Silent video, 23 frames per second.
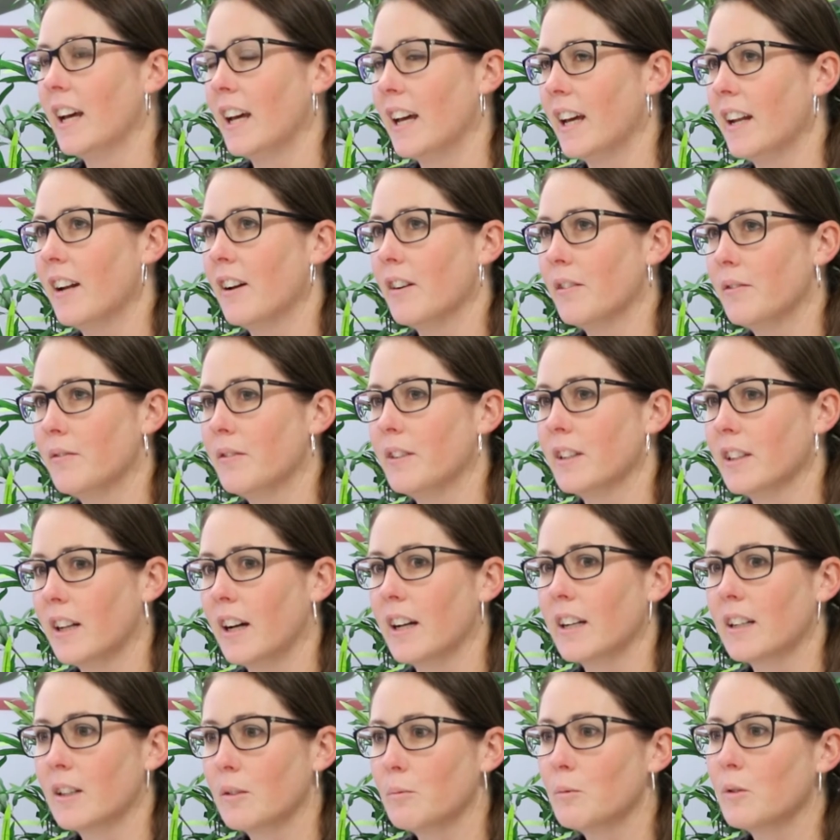And I feel
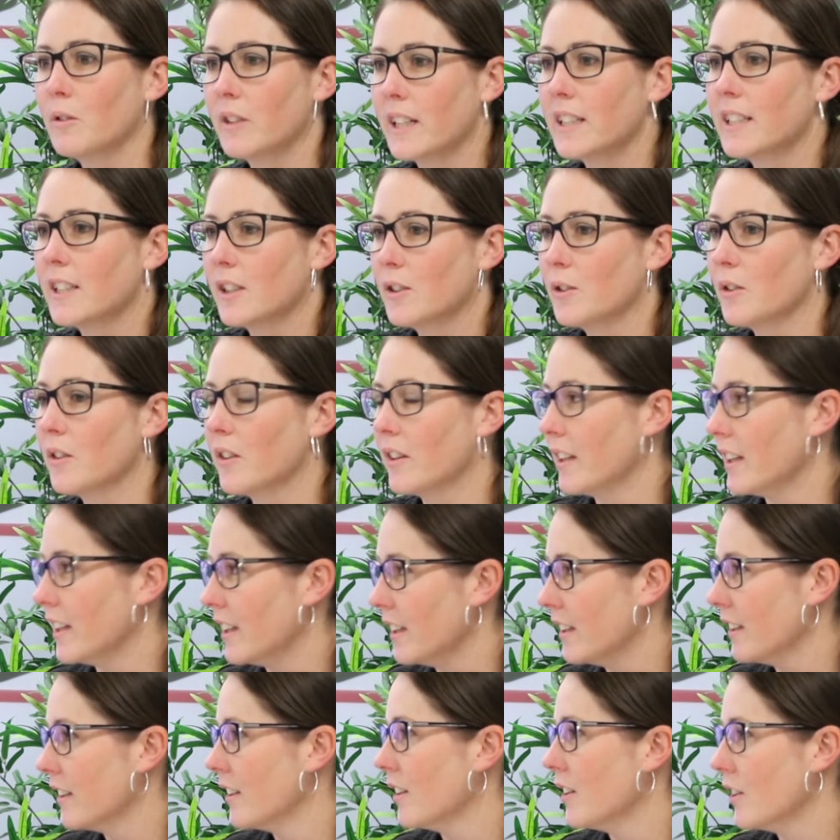like, well, that's a good
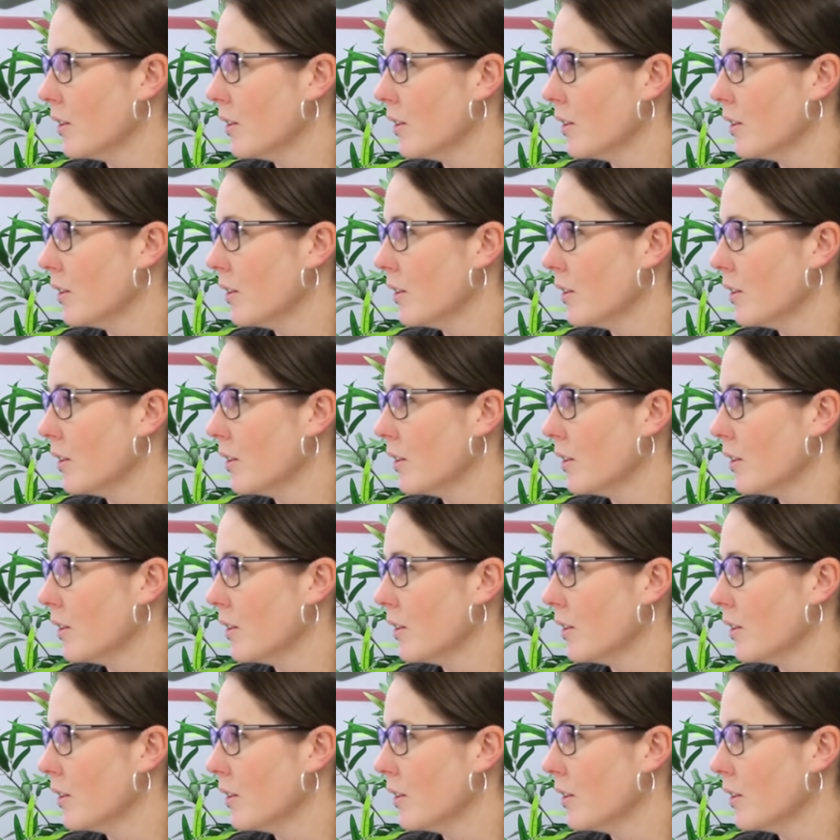thing.